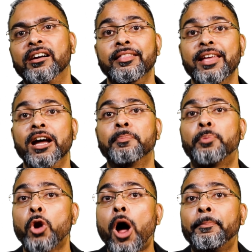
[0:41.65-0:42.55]
they are
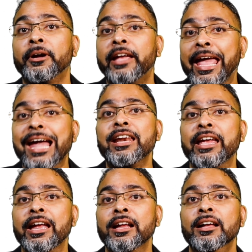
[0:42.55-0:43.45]

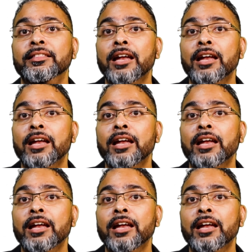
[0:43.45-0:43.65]
propagating